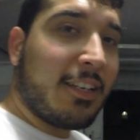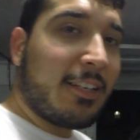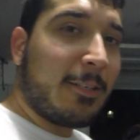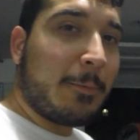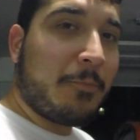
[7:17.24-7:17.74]

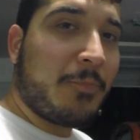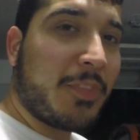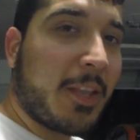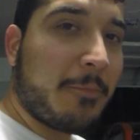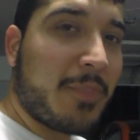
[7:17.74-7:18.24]
I
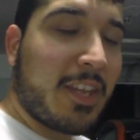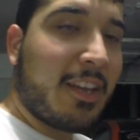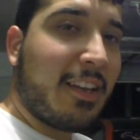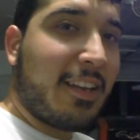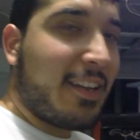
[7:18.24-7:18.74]

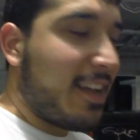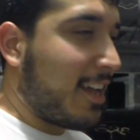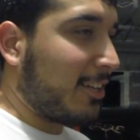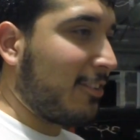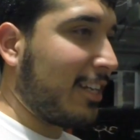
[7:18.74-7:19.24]

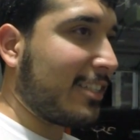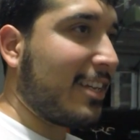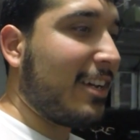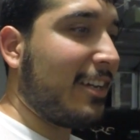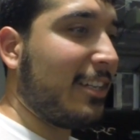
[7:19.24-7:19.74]
had a great
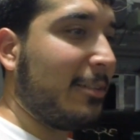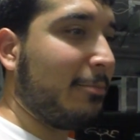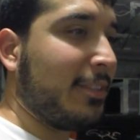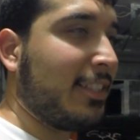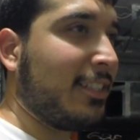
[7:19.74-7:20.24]

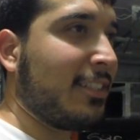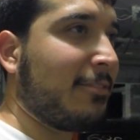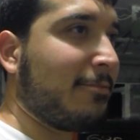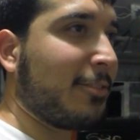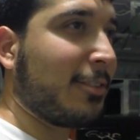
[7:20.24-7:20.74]
time
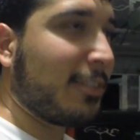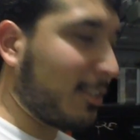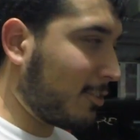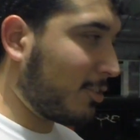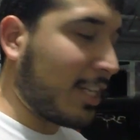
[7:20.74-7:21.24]

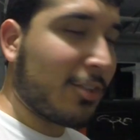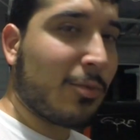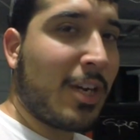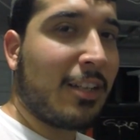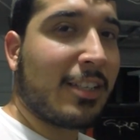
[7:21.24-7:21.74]
as
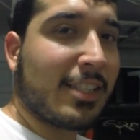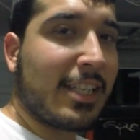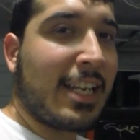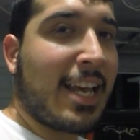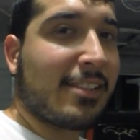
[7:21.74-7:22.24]
while as
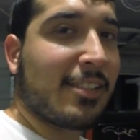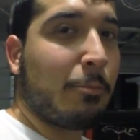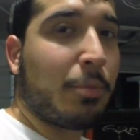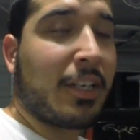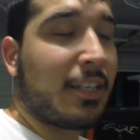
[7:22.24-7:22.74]
it
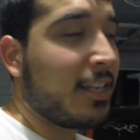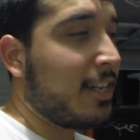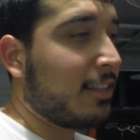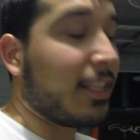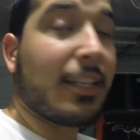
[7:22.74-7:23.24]
lasted, but
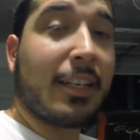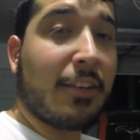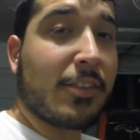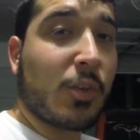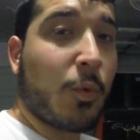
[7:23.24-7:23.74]
they did
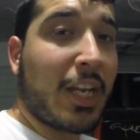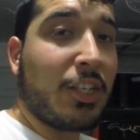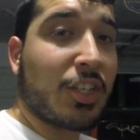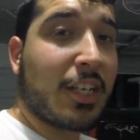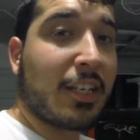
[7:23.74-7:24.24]
give us a
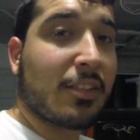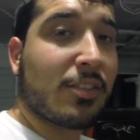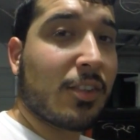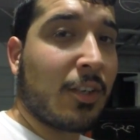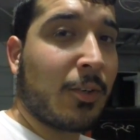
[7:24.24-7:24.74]
rain check,
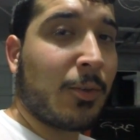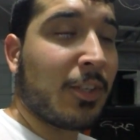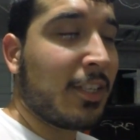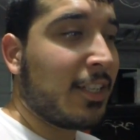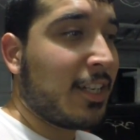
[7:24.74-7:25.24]
so
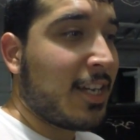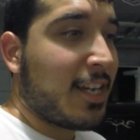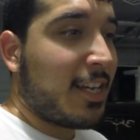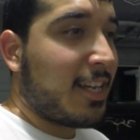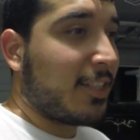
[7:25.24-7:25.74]

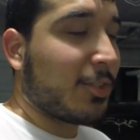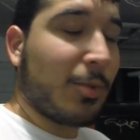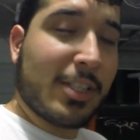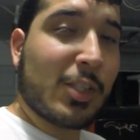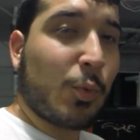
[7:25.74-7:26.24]
as
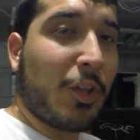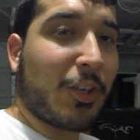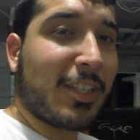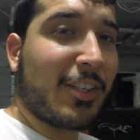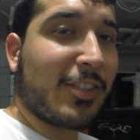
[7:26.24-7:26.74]
soon as this
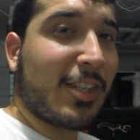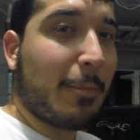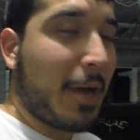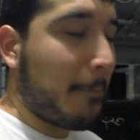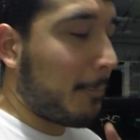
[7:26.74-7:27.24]
weather clears
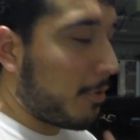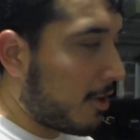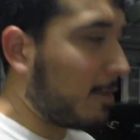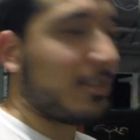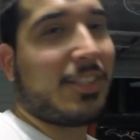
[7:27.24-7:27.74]
up, I
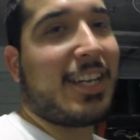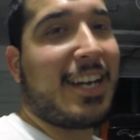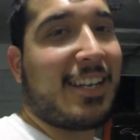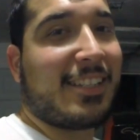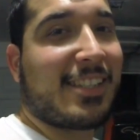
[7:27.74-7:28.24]
promise you
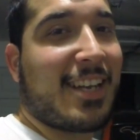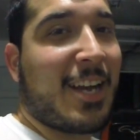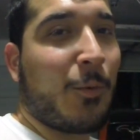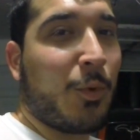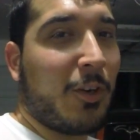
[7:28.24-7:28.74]
guys,
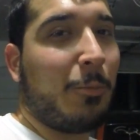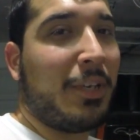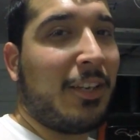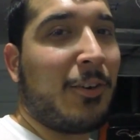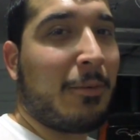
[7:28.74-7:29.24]
I will
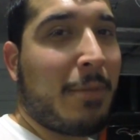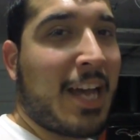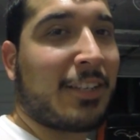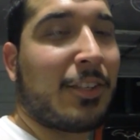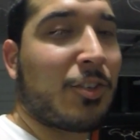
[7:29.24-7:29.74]
be going
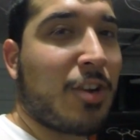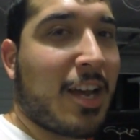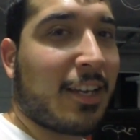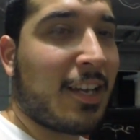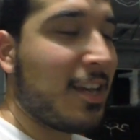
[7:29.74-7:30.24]
back to the
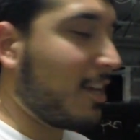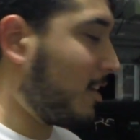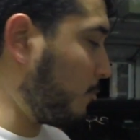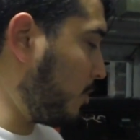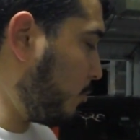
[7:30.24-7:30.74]
track,
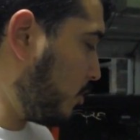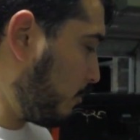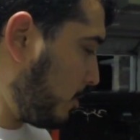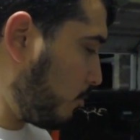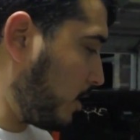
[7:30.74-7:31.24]
and we
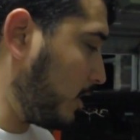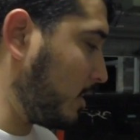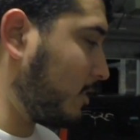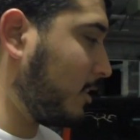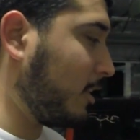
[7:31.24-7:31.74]
will be running
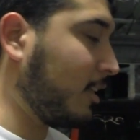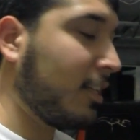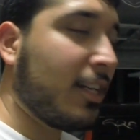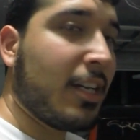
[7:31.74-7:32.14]
this thing.